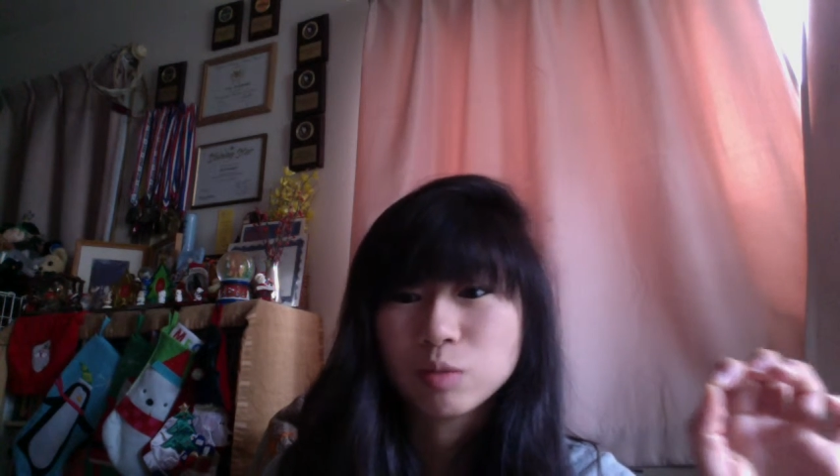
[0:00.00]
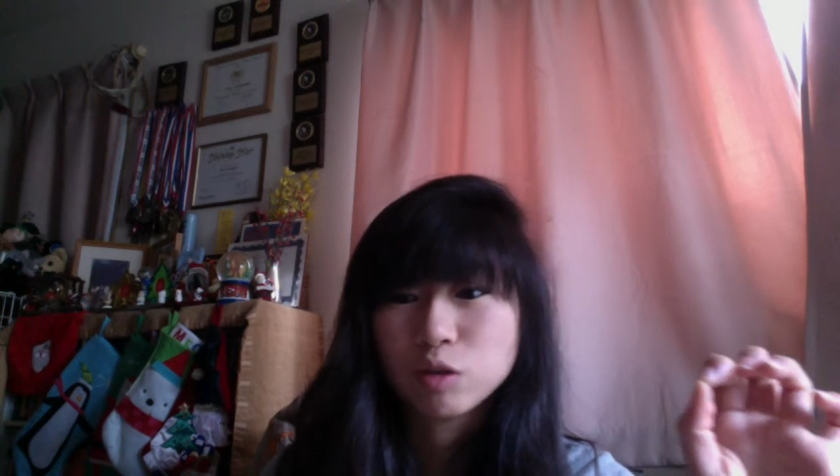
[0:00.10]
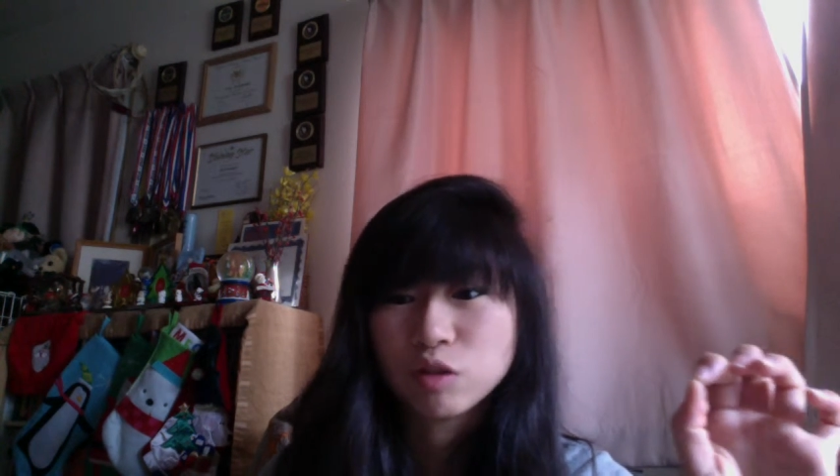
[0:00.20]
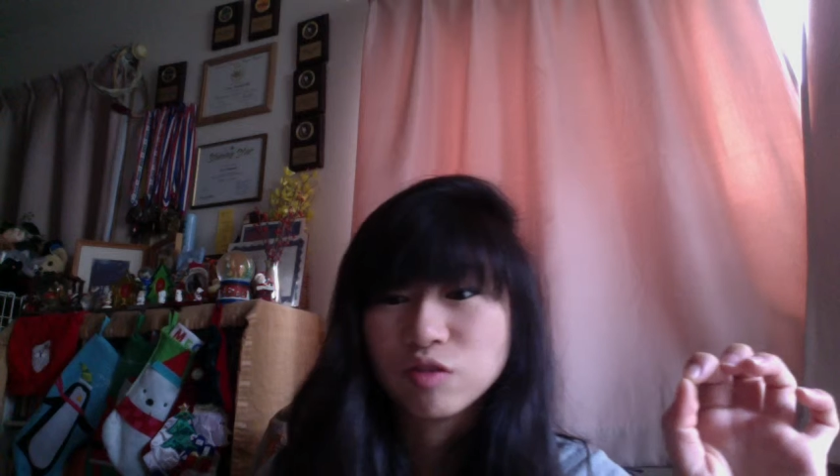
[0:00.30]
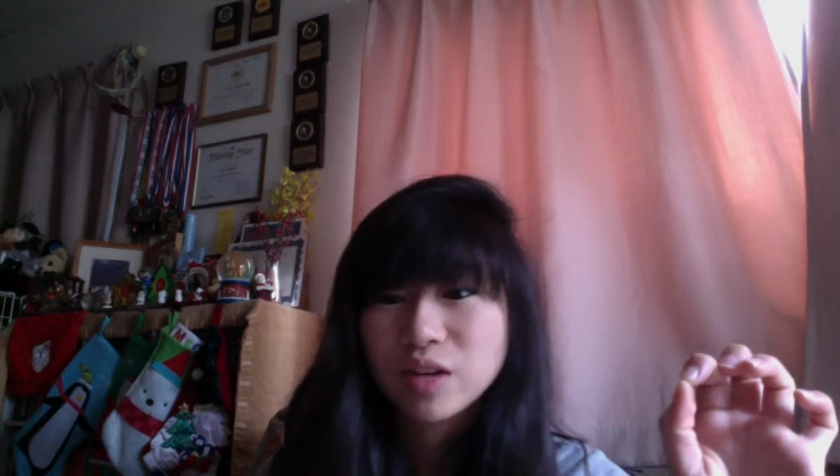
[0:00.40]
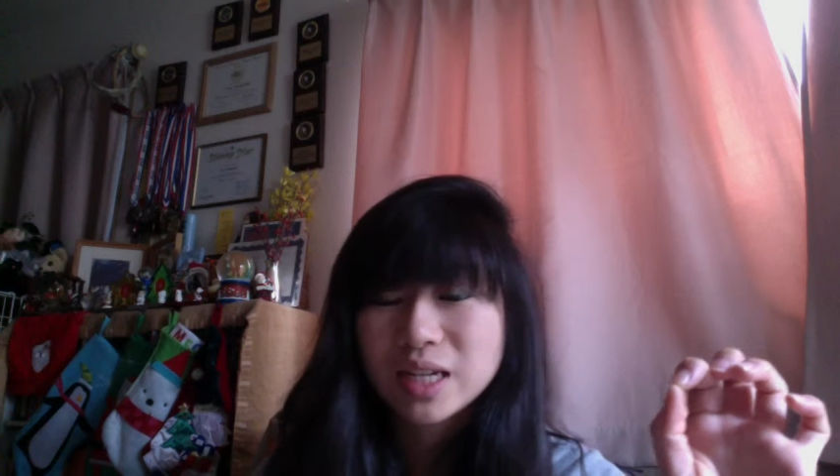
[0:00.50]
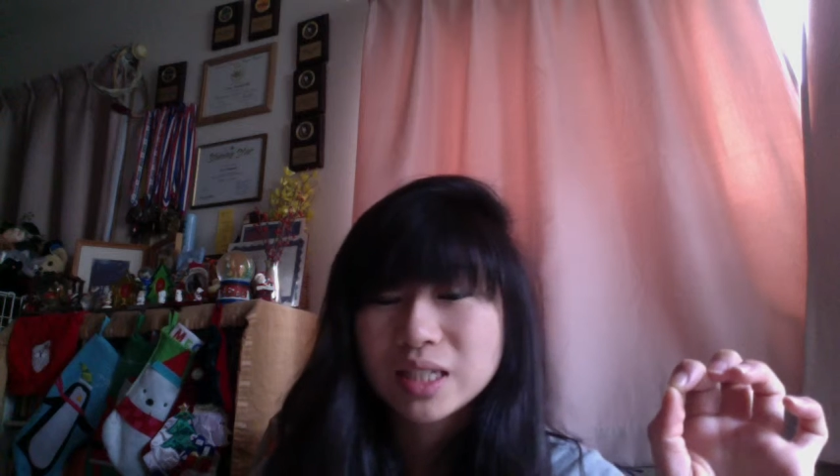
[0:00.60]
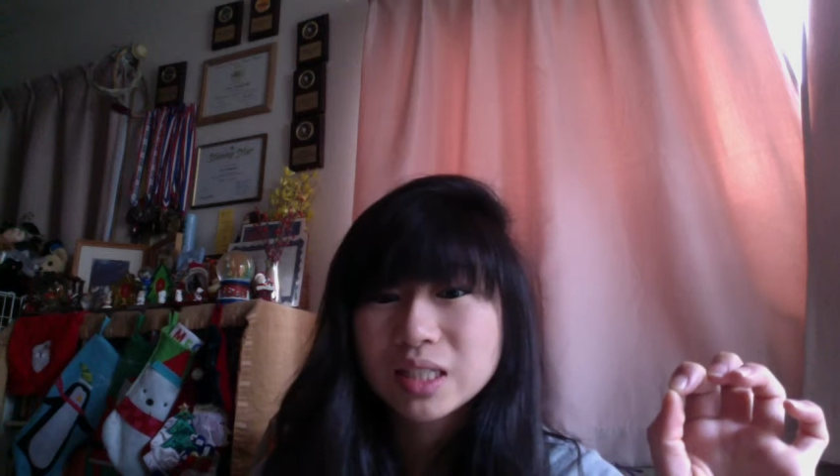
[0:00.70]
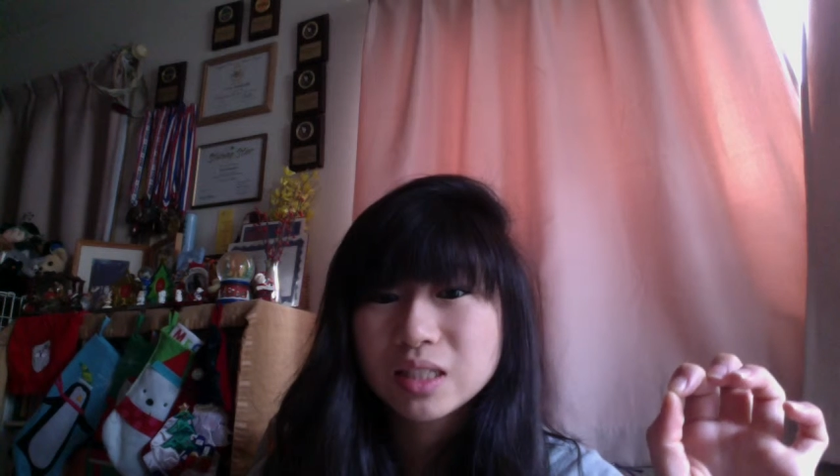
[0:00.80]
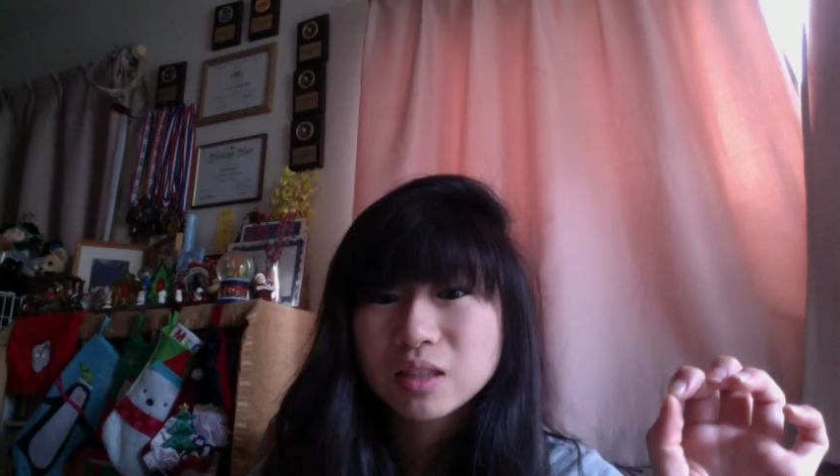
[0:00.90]
broken
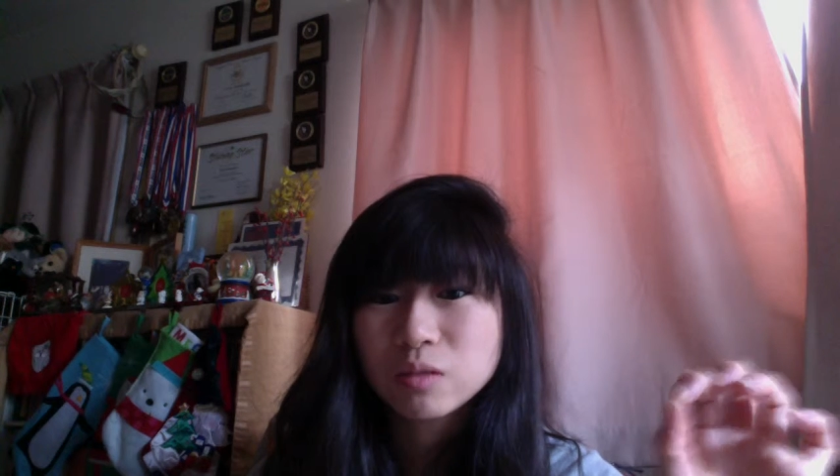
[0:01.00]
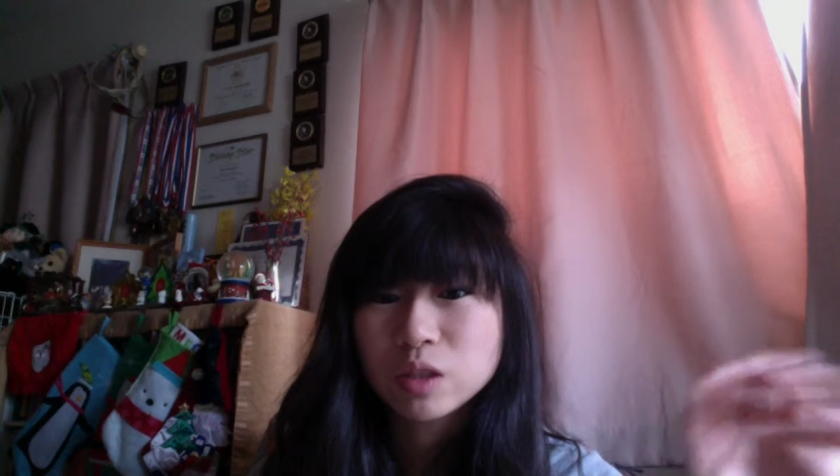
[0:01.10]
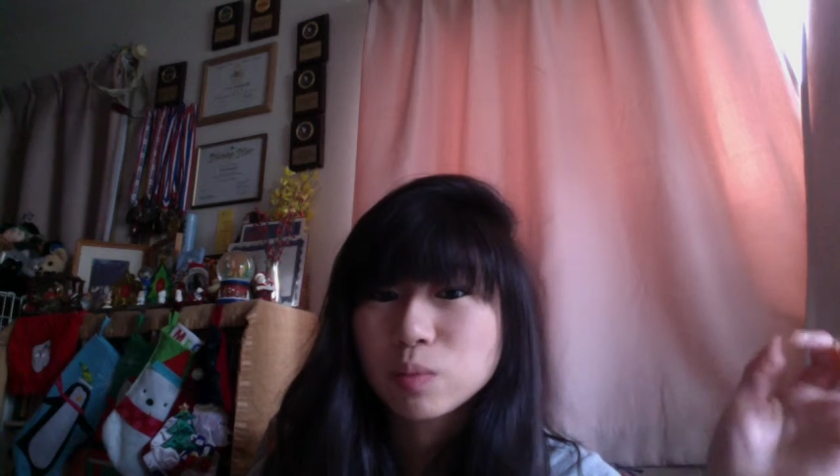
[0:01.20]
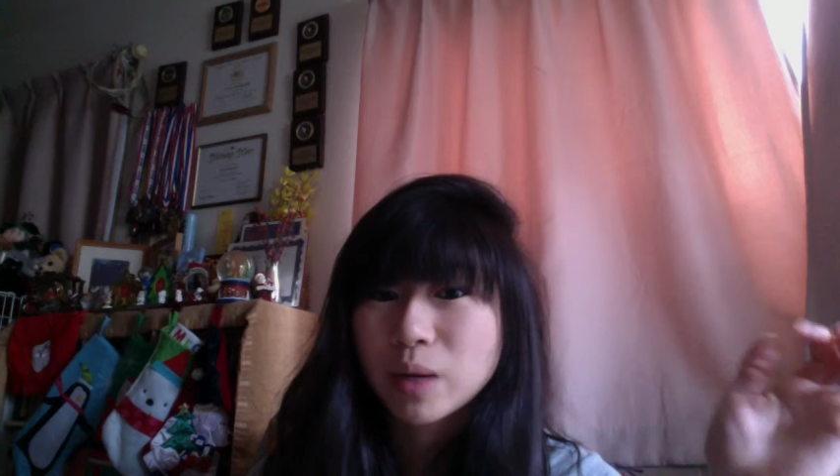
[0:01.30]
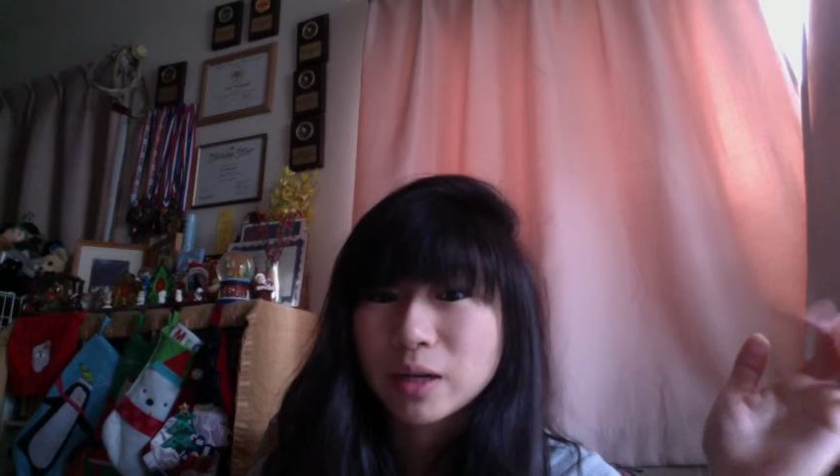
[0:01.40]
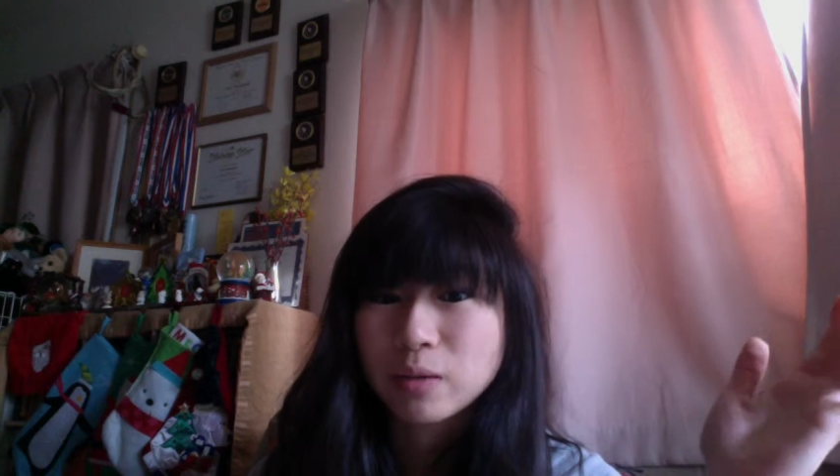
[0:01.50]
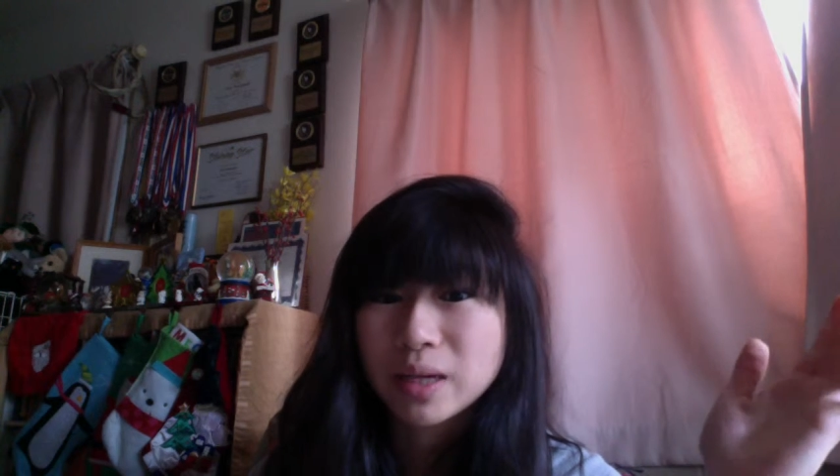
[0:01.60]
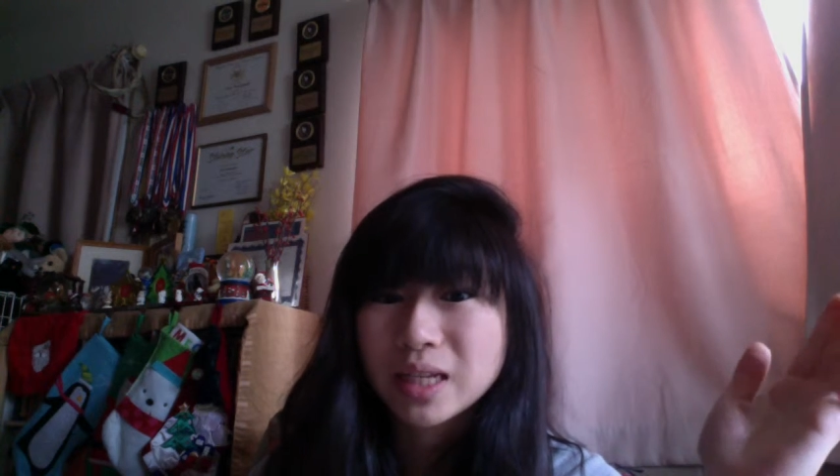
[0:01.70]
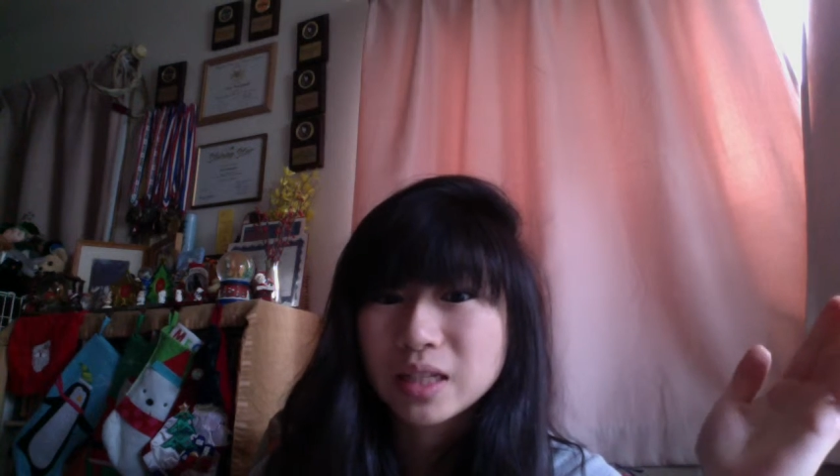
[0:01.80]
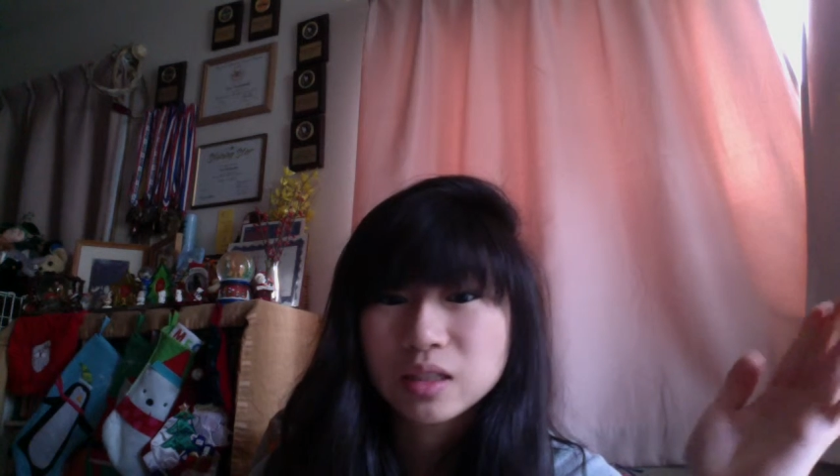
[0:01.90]
vase, which, by the way,
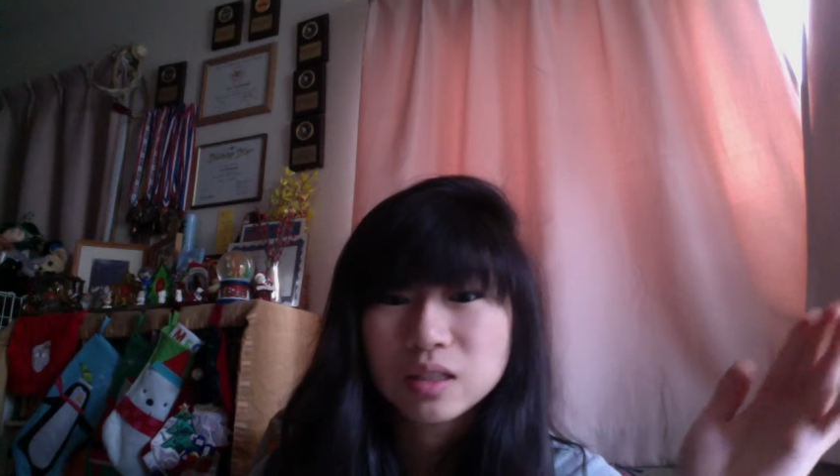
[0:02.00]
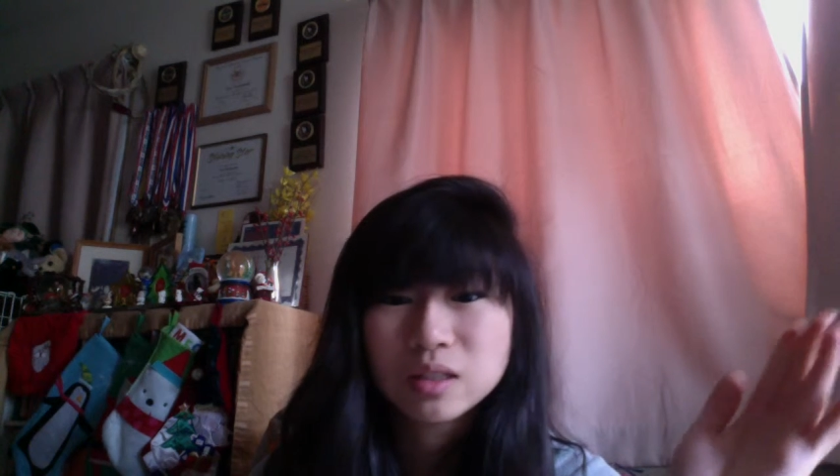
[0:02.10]
they